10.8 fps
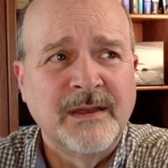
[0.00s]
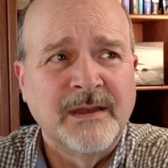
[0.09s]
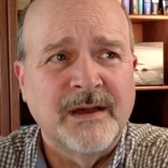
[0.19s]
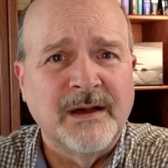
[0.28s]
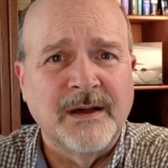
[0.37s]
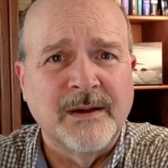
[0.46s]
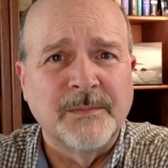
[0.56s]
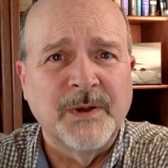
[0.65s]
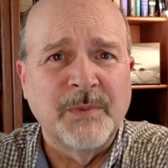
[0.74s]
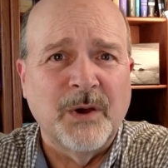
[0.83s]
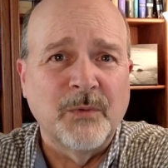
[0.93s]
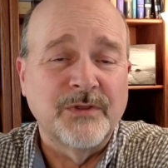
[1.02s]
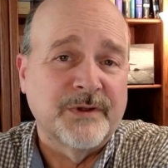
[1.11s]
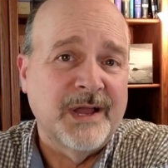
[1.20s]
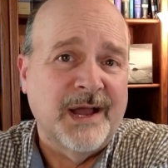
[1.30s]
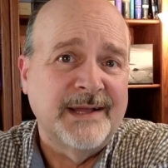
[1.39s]
whether
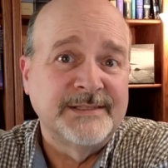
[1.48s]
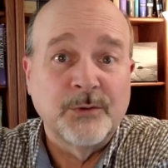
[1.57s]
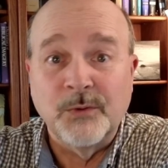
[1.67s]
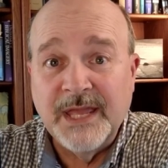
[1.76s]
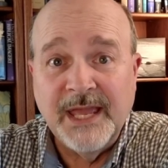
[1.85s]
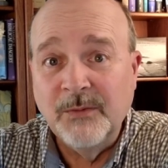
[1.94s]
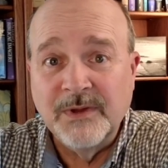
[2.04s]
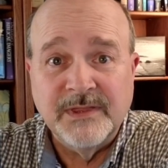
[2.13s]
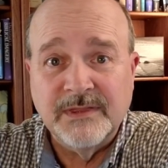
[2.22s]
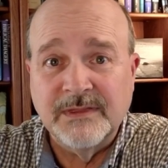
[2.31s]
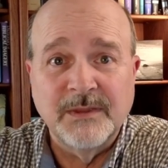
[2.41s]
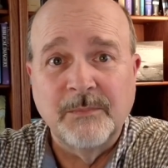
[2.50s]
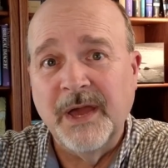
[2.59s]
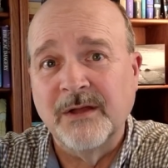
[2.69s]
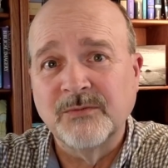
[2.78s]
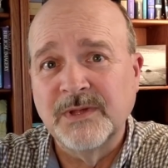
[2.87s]
God's okay with the
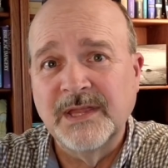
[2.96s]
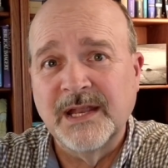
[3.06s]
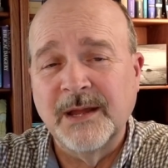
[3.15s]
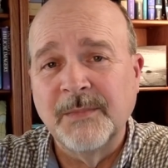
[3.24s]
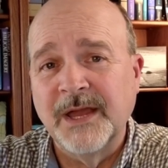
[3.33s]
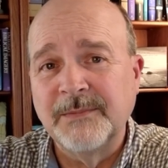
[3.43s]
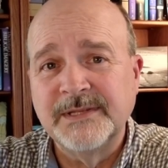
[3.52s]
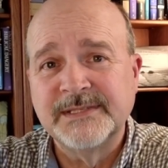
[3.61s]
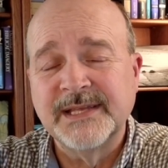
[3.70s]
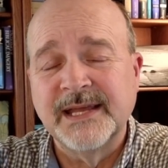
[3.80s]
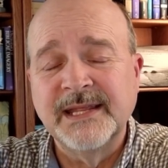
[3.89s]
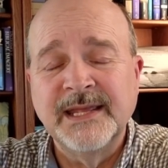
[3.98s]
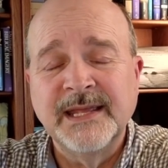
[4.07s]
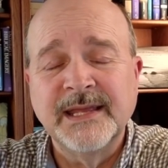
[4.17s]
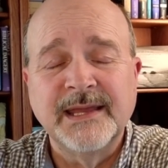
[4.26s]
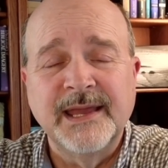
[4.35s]
boundary that I might be
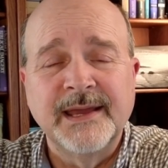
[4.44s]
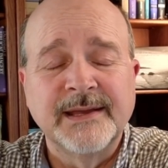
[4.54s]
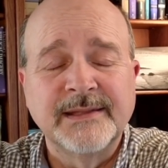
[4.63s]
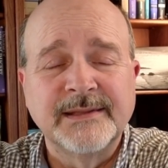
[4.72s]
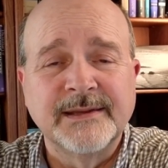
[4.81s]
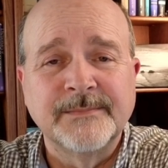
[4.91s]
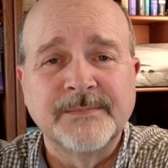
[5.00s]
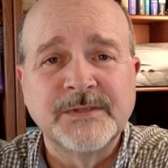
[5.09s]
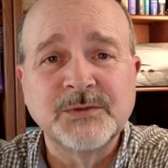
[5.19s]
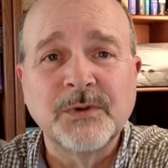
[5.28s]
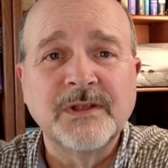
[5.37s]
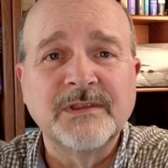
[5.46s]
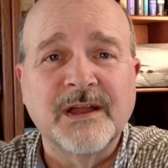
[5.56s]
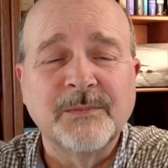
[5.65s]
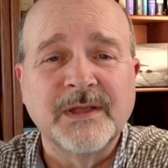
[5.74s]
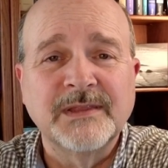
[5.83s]
setting. And so we're going to
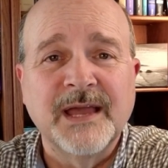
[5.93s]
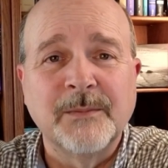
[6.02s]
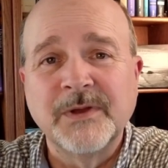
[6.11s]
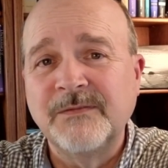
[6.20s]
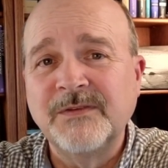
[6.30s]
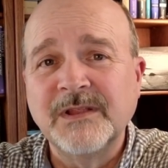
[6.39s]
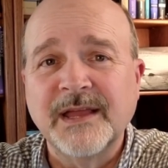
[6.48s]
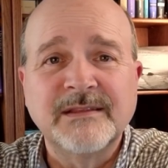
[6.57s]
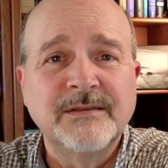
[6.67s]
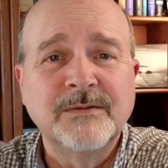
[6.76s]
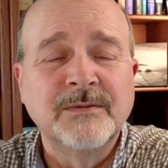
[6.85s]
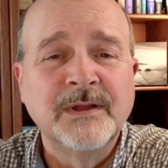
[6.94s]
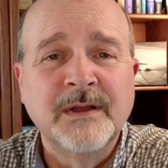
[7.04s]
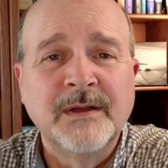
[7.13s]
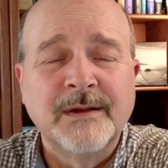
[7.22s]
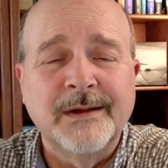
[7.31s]
talk about that. But if you'd like to
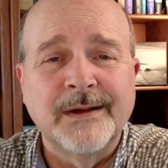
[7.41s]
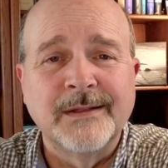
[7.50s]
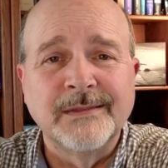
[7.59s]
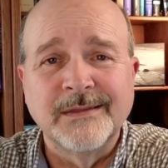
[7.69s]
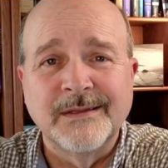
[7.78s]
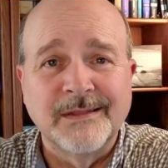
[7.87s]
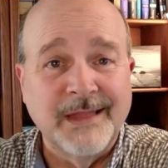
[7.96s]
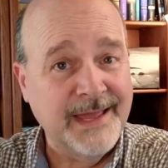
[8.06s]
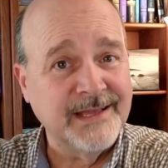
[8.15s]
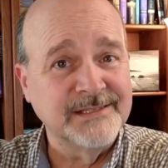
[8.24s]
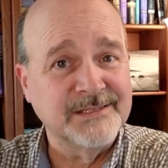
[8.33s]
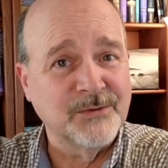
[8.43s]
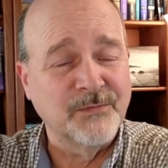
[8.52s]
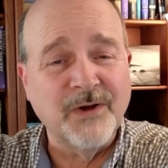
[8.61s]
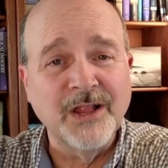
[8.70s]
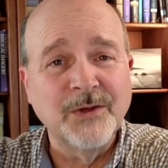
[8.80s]
like us or
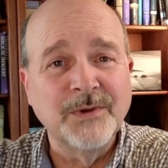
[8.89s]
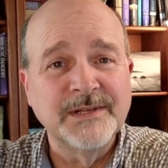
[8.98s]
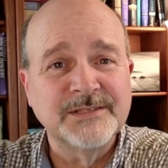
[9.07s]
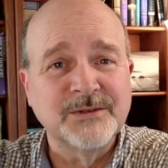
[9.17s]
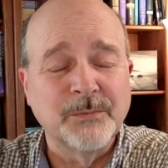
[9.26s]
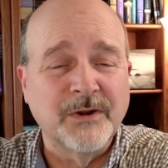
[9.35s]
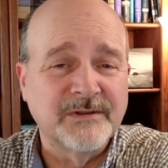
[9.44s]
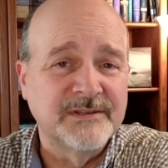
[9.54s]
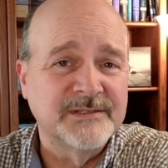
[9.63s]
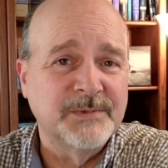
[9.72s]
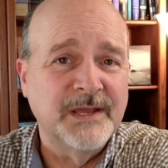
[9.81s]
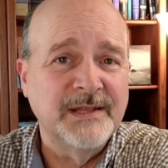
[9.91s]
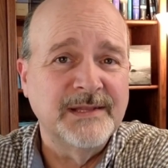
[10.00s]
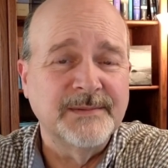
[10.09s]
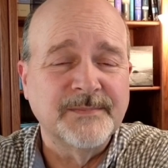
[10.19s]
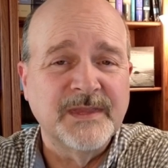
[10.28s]
follow us or
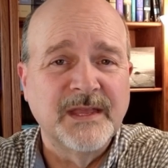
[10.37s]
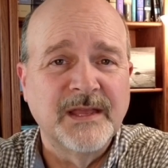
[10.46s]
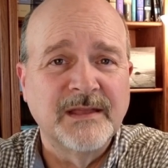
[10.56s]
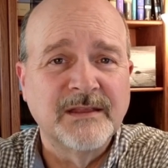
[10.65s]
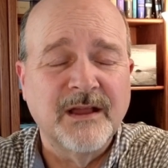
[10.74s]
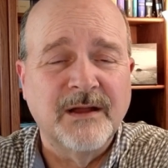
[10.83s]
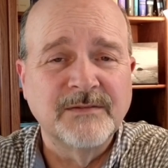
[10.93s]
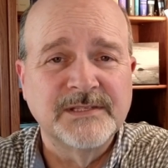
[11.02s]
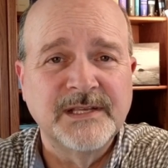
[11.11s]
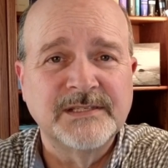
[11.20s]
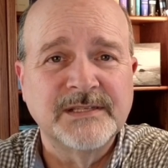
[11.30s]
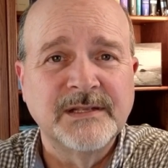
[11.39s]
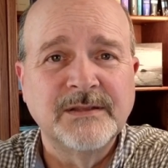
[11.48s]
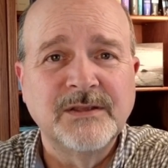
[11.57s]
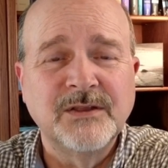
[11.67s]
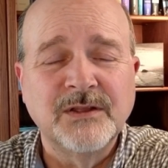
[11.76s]
participate in the
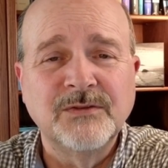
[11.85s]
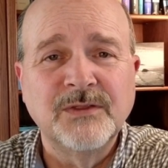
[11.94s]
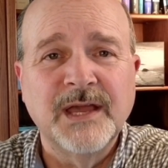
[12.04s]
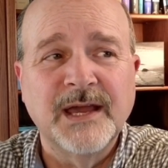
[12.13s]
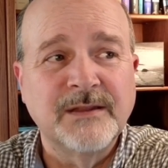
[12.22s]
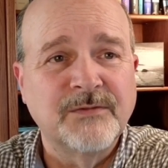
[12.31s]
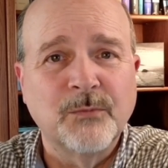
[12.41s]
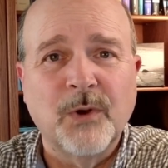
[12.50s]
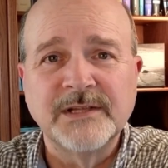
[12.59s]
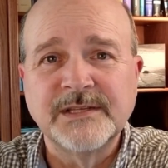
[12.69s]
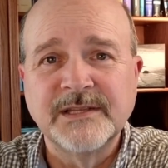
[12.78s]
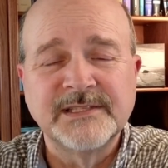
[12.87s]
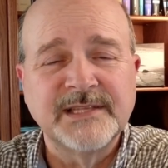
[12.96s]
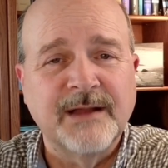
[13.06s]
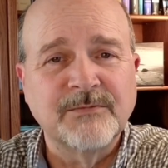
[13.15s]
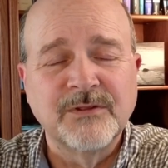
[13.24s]
conversation, you can do that. If you're watching this
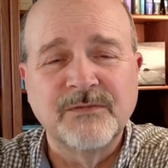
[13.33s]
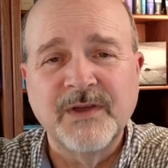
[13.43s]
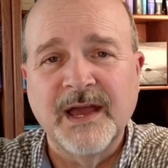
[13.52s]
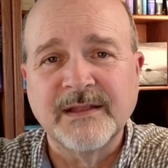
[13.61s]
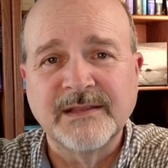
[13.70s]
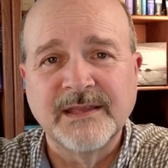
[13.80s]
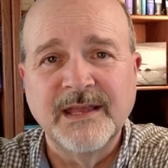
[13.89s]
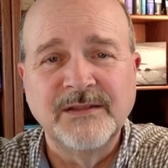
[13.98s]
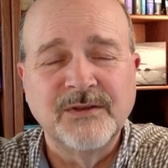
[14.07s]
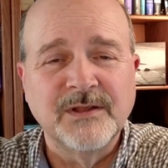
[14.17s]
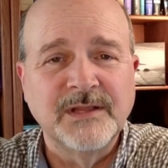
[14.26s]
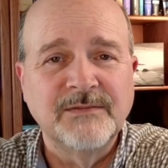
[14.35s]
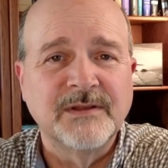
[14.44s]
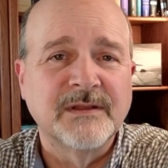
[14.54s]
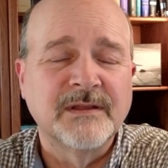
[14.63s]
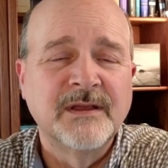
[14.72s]
after the fact, again, you can leave
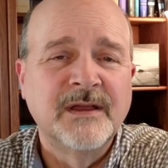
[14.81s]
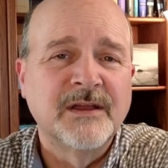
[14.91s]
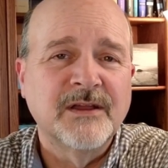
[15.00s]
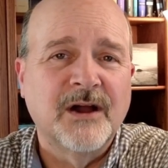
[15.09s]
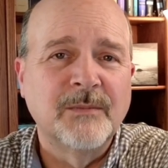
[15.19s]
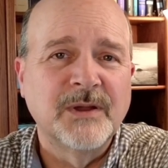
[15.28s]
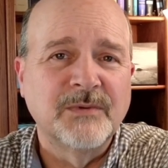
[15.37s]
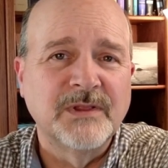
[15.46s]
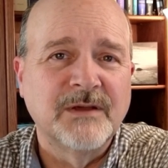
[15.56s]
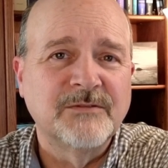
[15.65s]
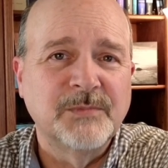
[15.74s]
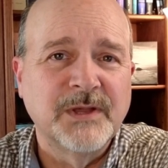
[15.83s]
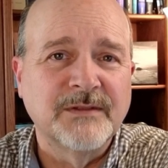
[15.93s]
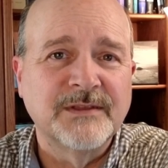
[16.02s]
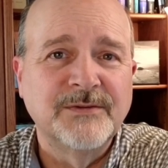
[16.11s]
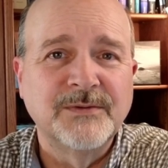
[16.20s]
a comment. We'd love to be able
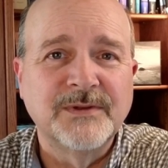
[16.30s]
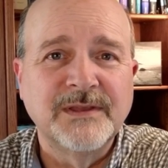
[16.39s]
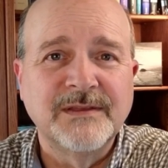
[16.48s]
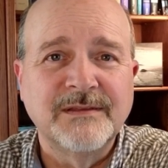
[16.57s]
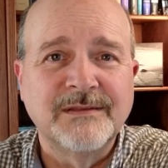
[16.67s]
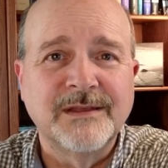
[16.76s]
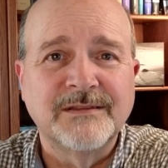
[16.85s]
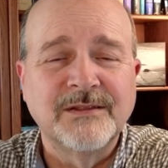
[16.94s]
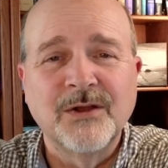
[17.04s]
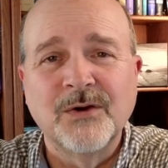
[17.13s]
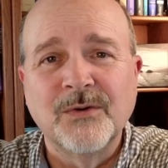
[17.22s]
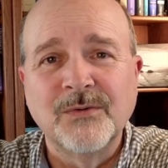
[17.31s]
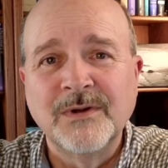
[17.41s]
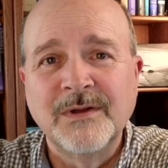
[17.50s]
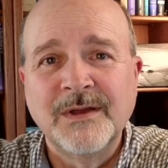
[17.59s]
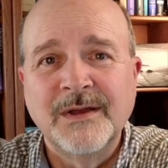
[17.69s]
to get to know
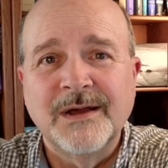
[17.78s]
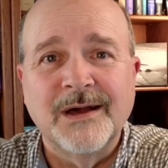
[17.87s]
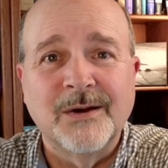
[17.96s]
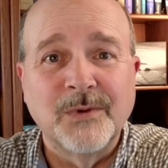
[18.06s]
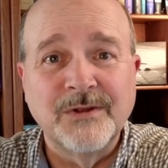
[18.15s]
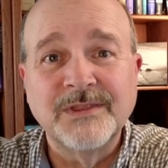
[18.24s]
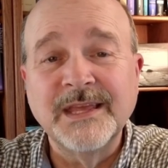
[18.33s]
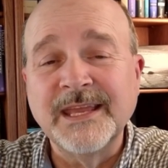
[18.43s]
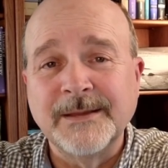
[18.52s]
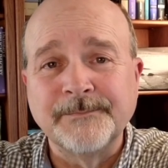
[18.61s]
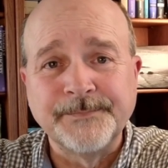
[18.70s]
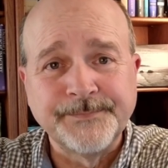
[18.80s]
what you're thinking.